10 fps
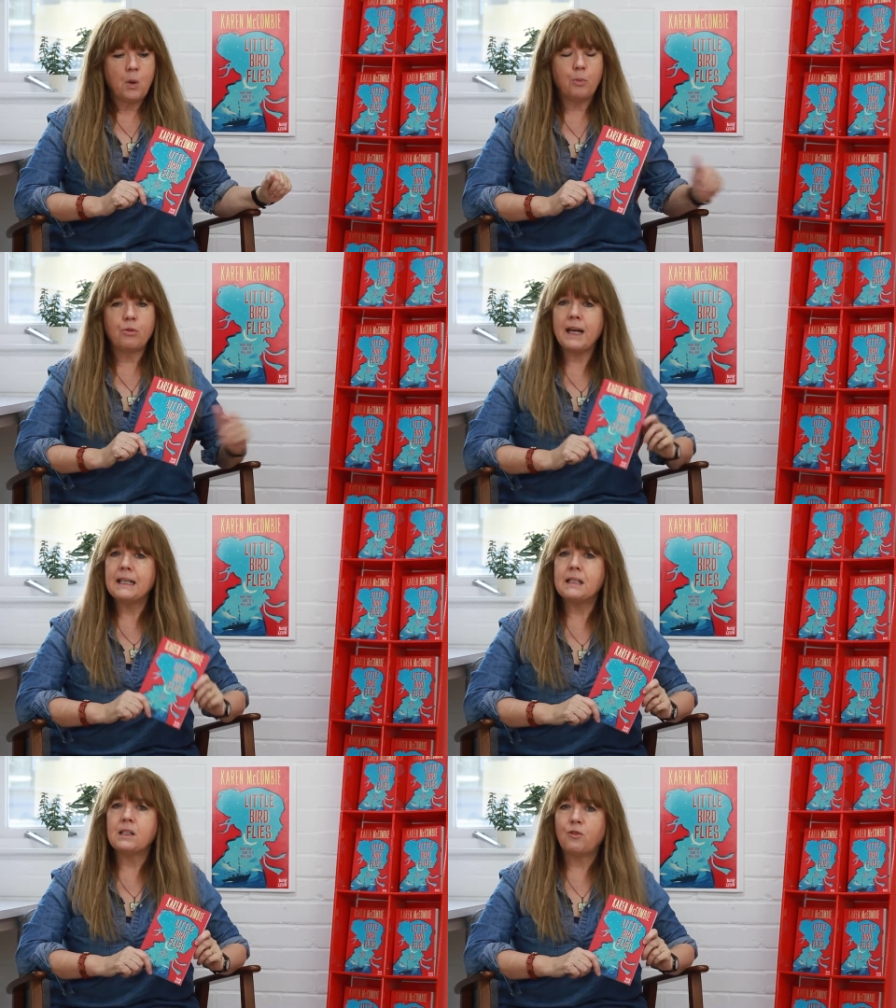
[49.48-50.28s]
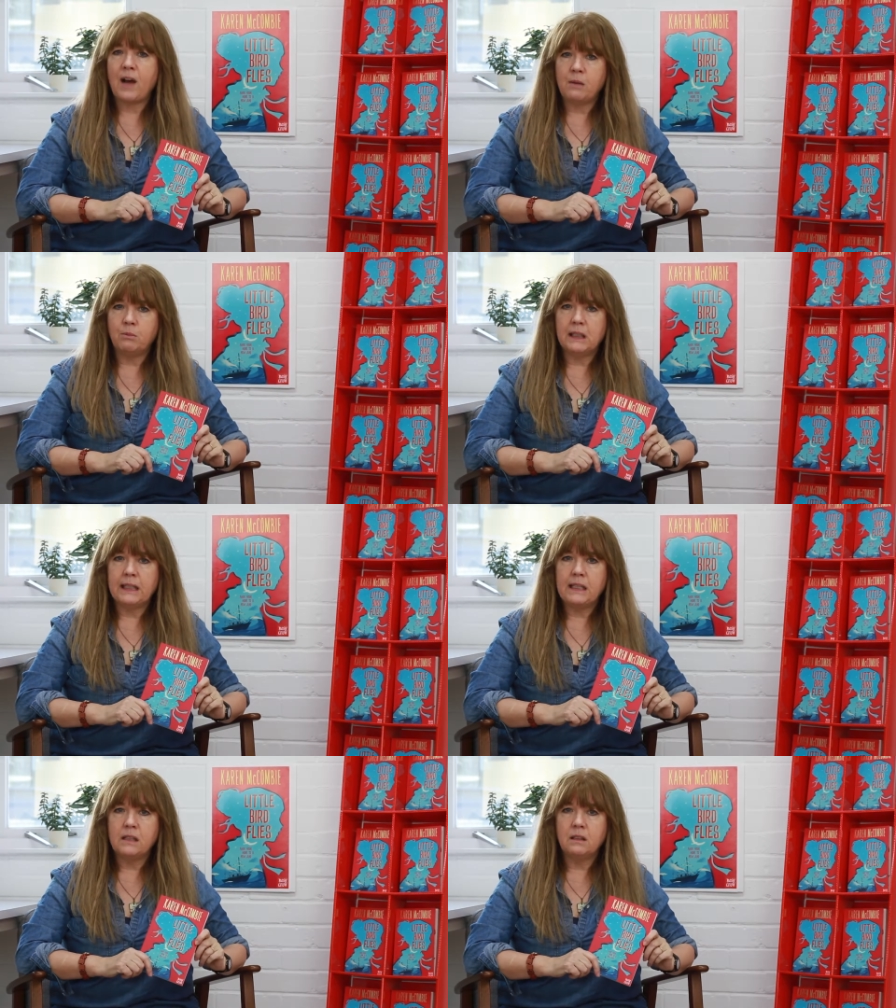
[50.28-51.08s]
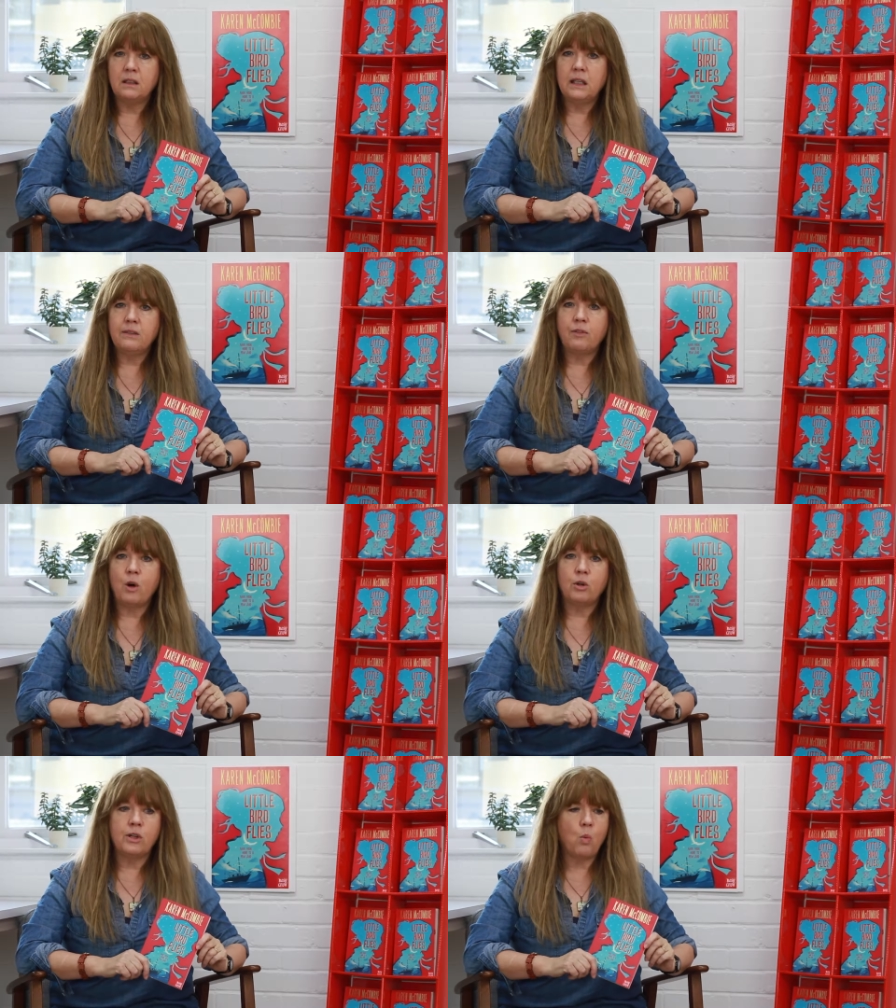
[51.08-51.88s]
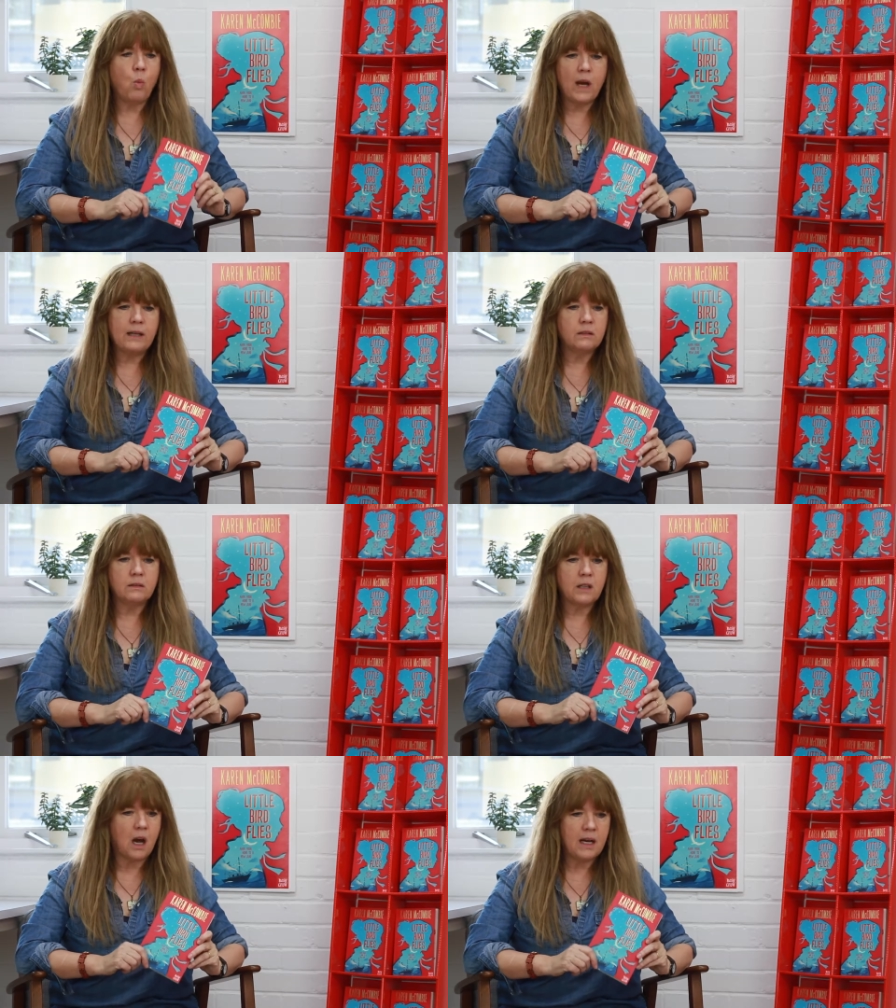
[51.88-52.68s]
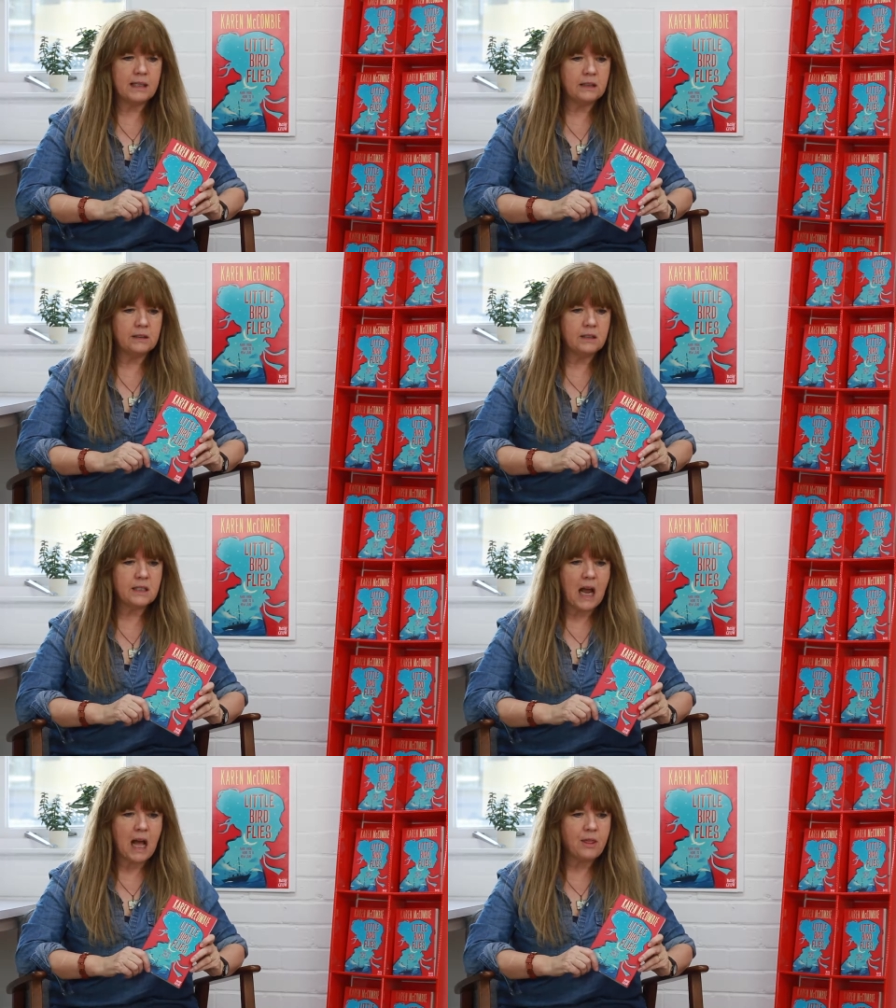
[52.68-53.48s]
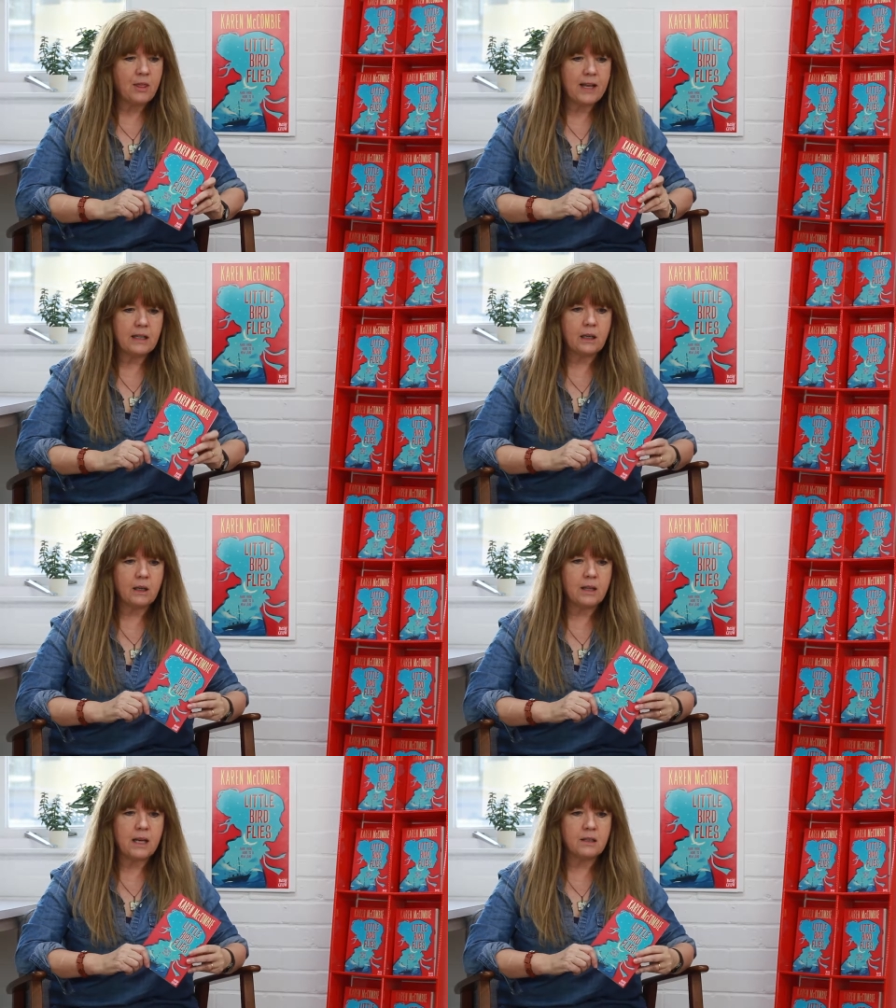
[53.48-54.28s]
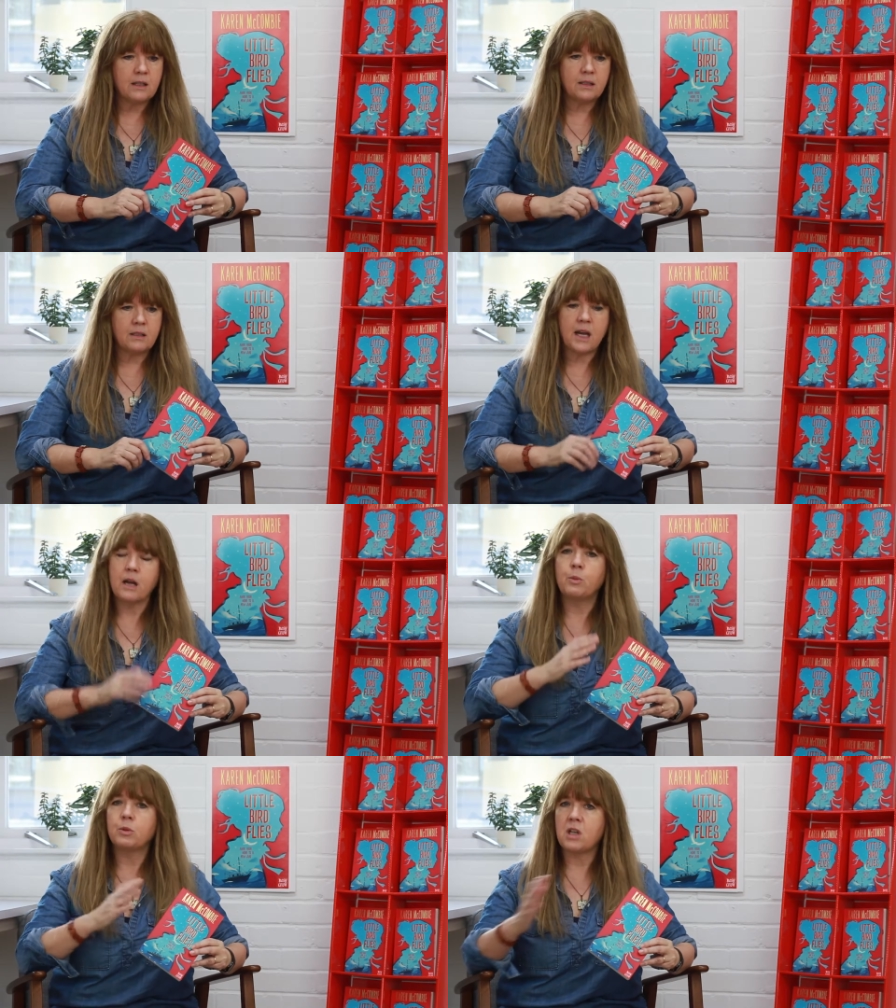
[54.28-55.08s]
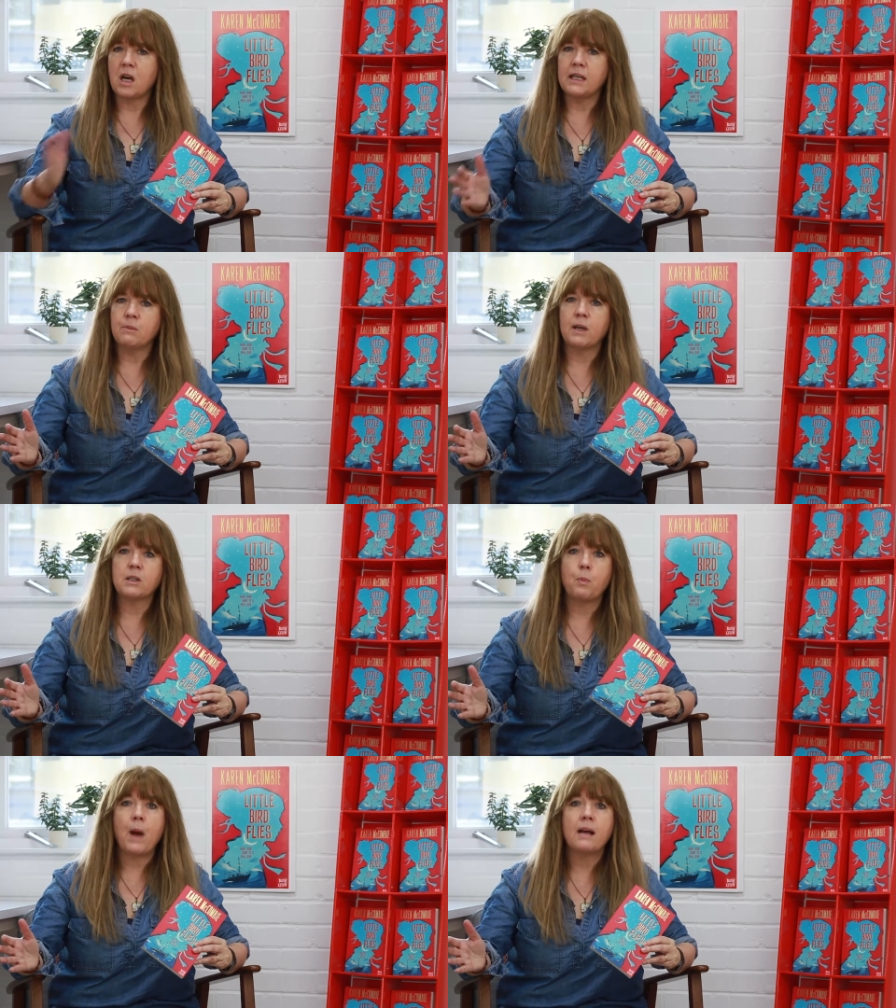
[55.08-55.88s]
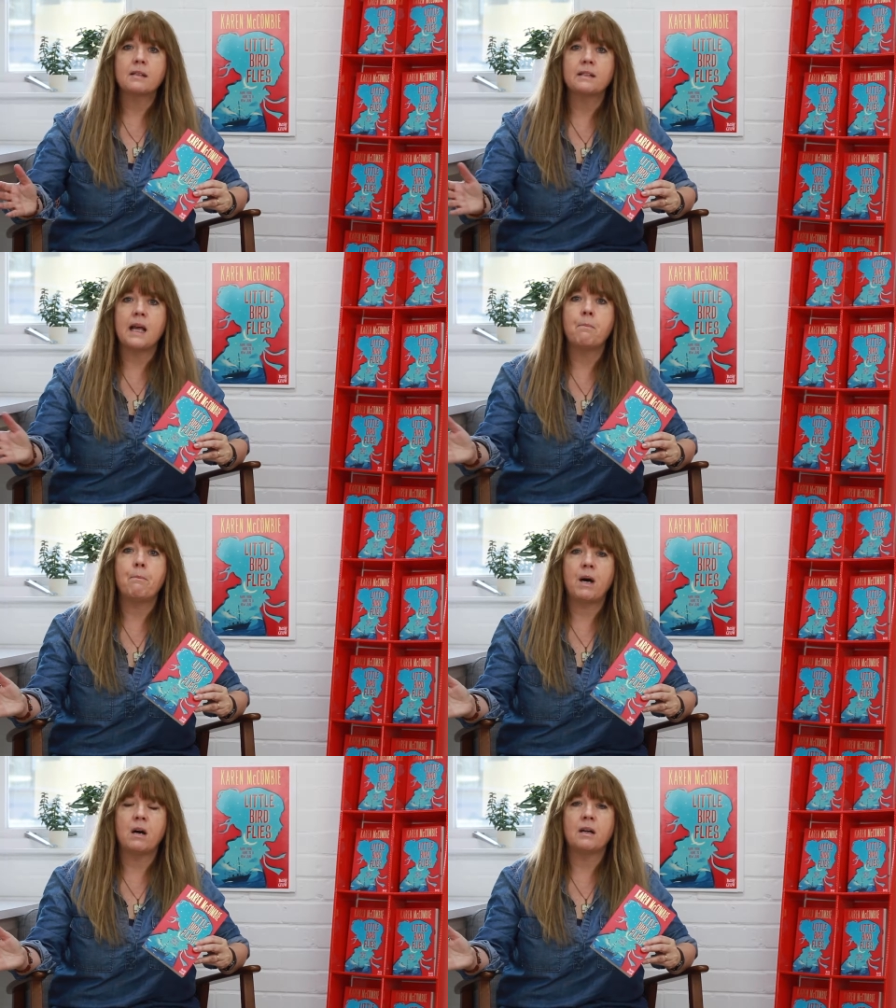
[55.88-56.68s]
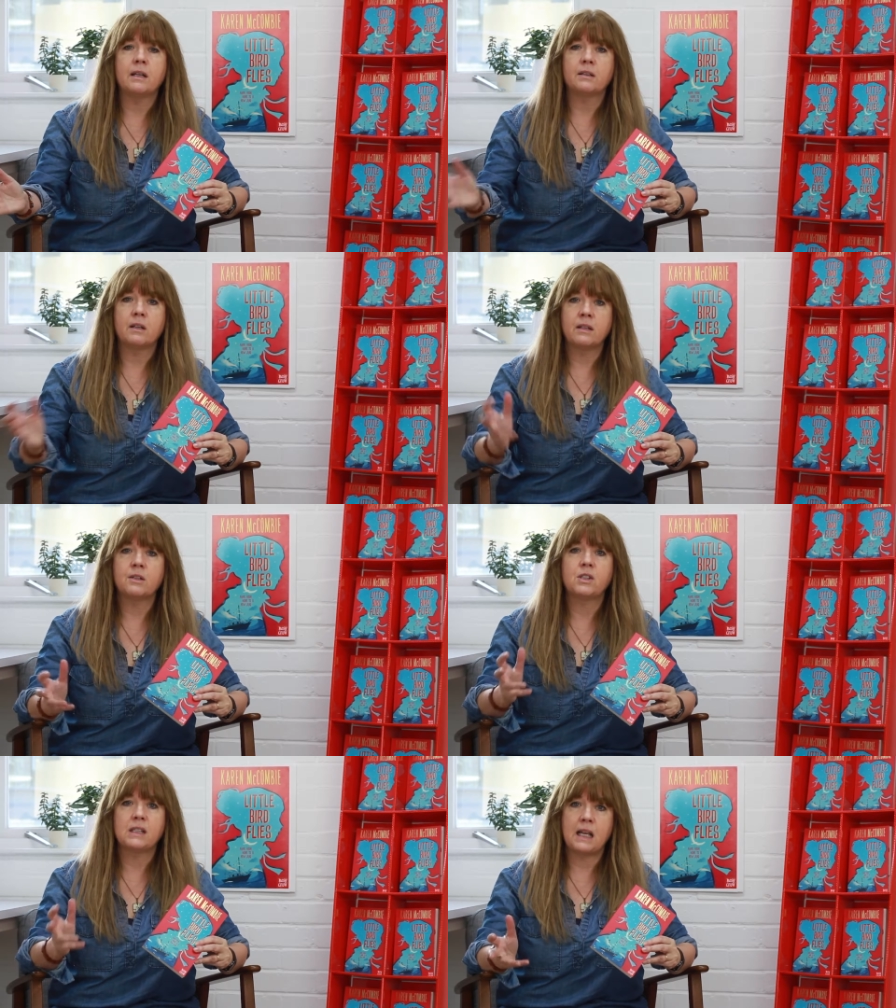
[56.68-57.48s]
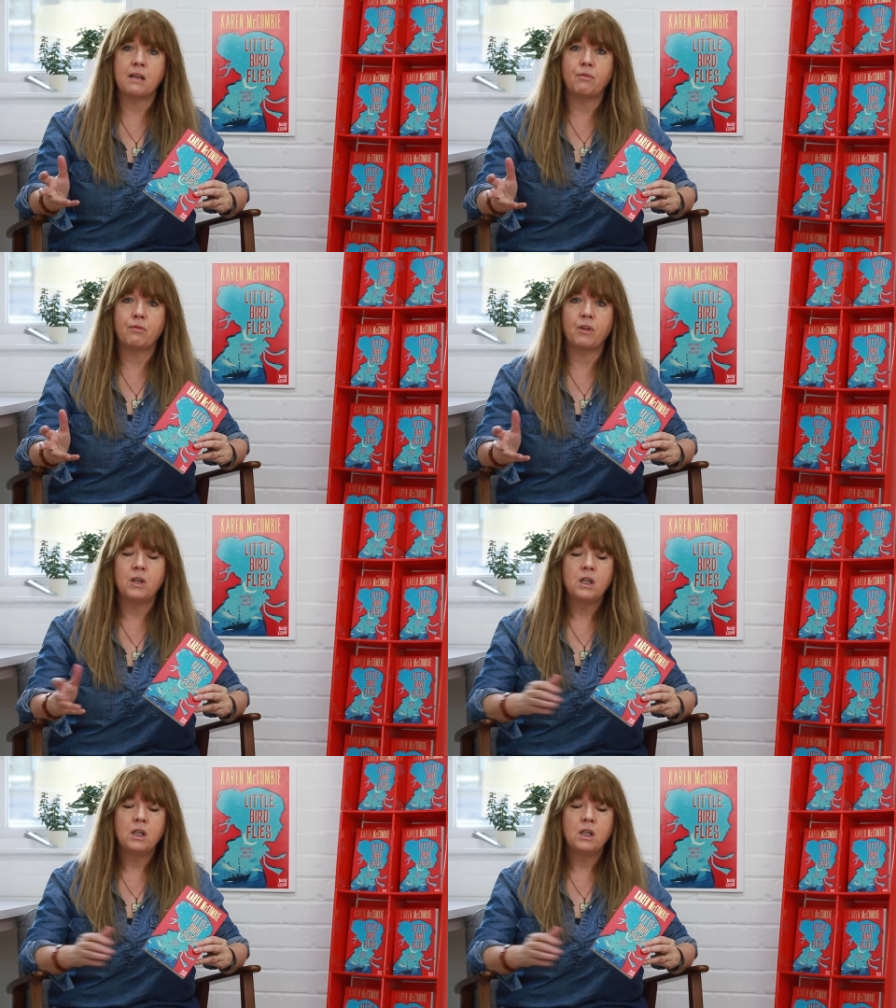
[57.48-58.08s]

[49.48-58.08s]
Bridie's family live on a wild island and think that this terrible time has passed them by, that they're safe.